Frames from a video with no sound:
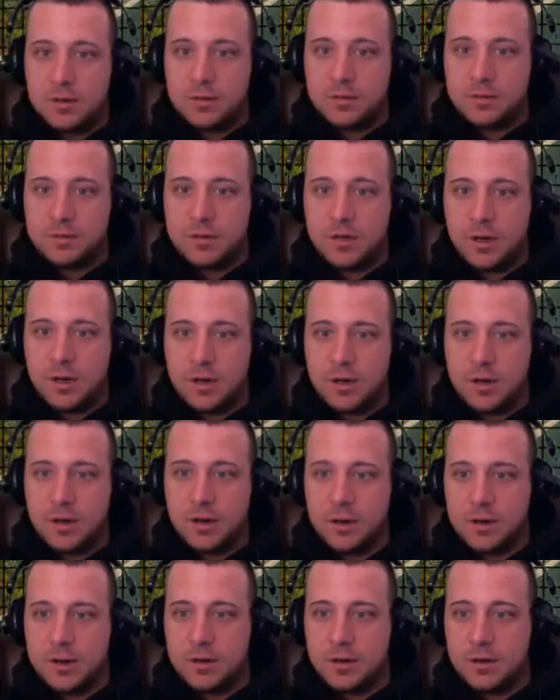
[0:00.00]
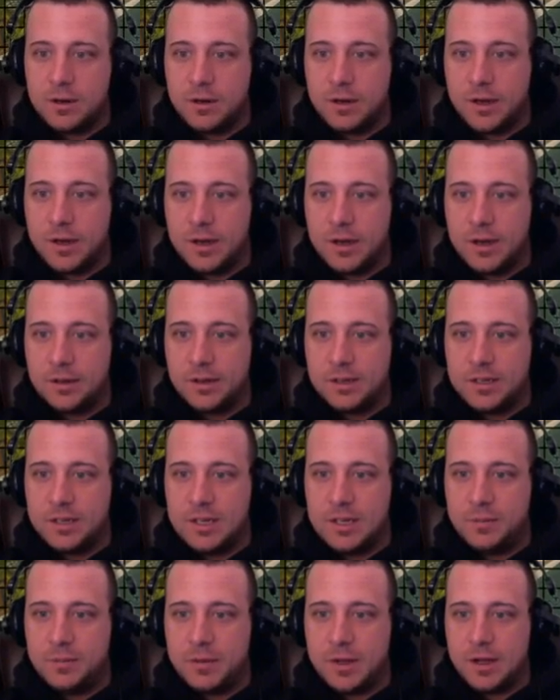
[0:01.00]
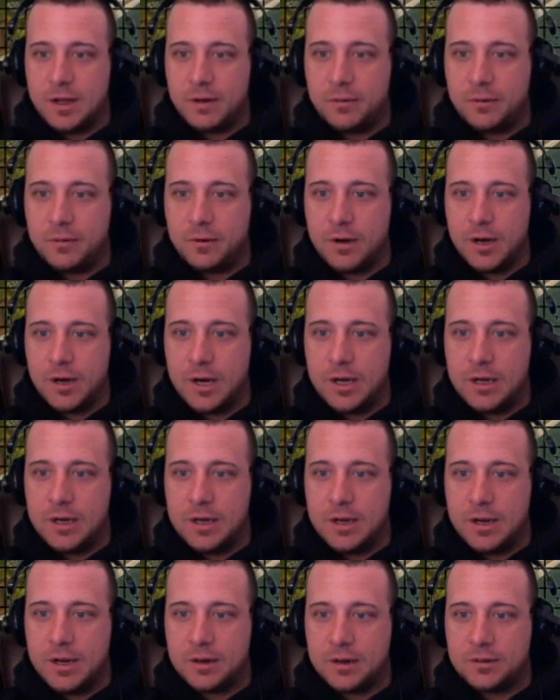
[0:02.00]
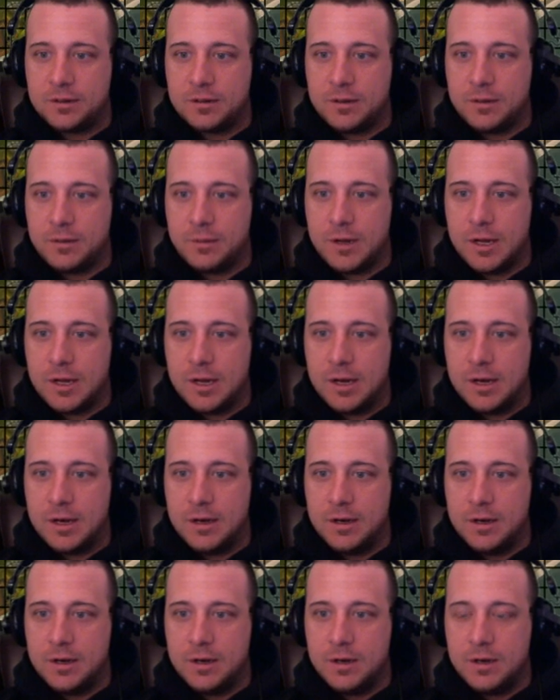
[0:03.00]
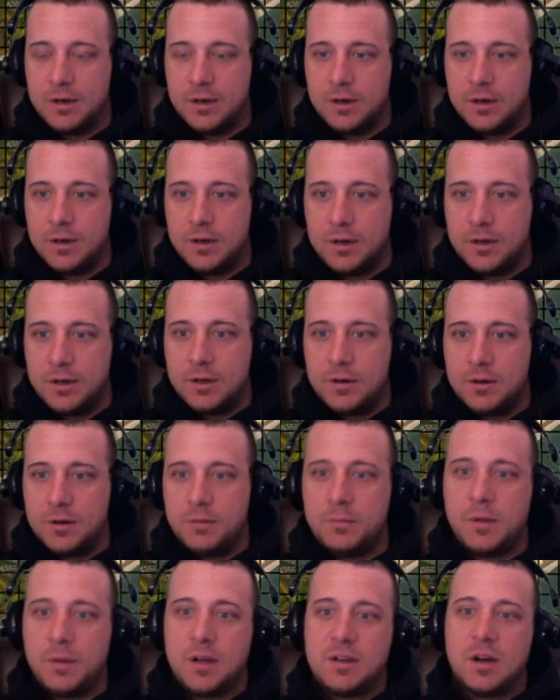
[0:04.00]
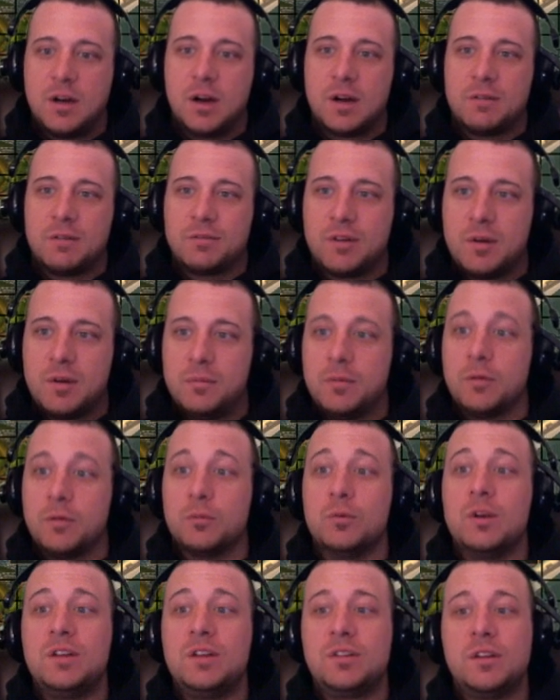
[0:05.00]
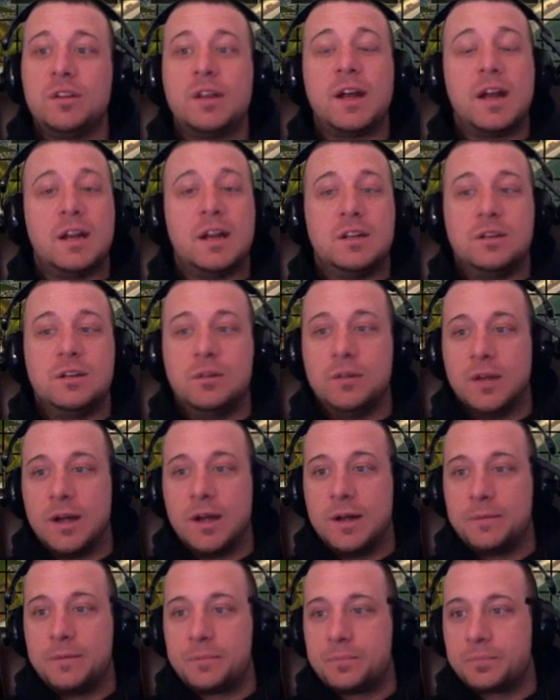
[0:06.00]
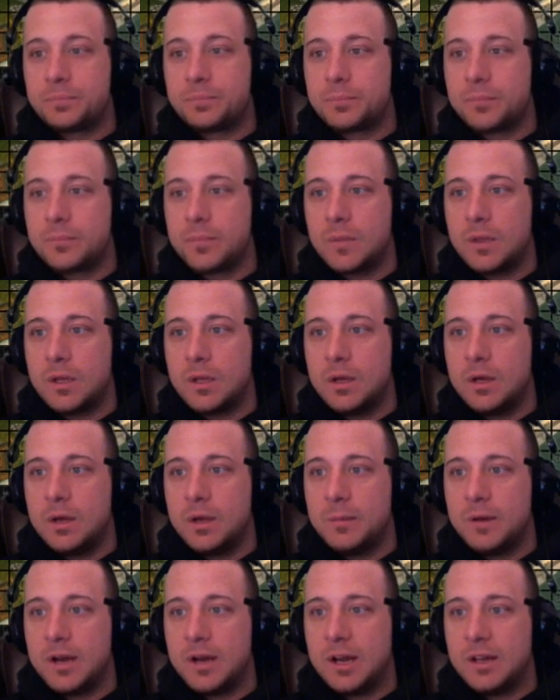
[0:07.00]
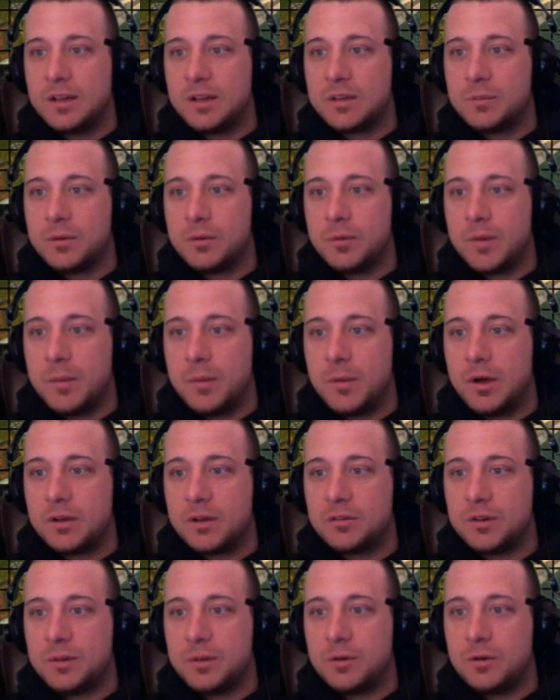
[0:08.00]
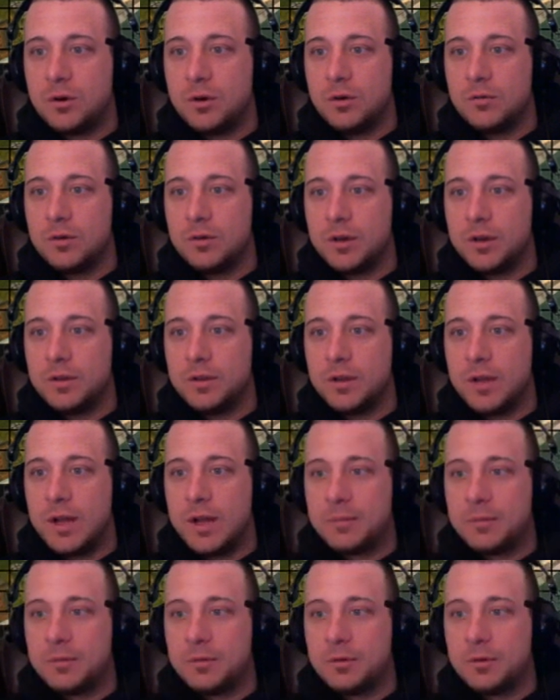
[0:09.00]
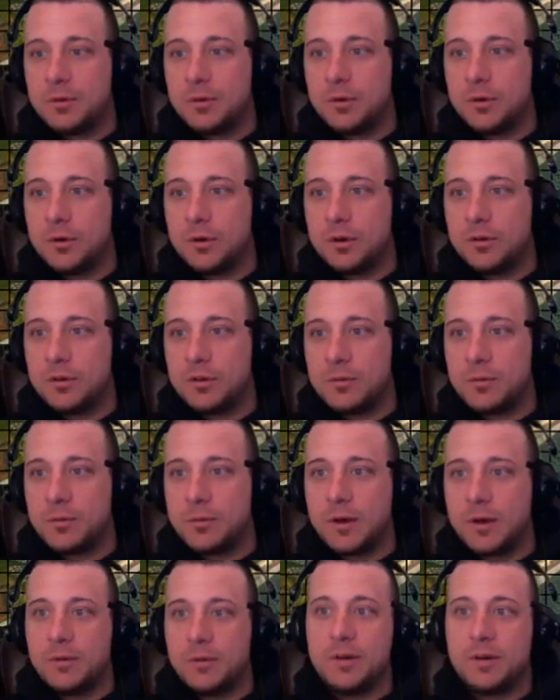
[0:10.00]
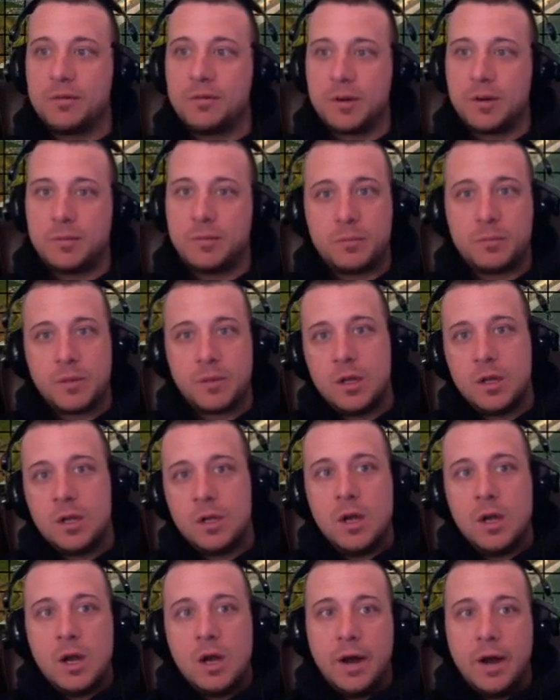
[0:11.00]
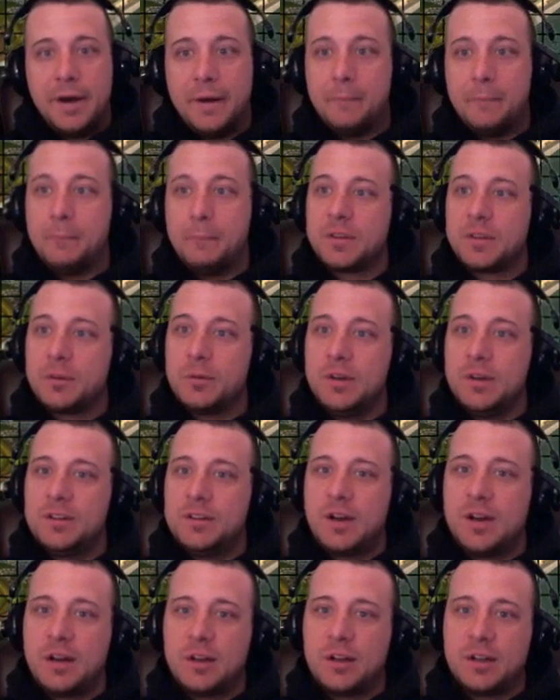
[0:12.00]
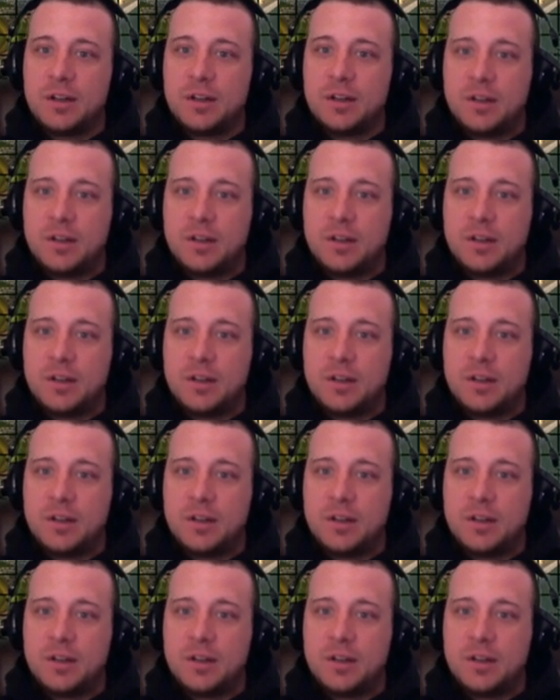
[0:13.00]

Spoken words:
of target. Okay, and I like to keep that right next to my my target frame. The reason that I do that, and I like to put my boss frames over in the absolute corner, same with my arena frames. But the reason I like to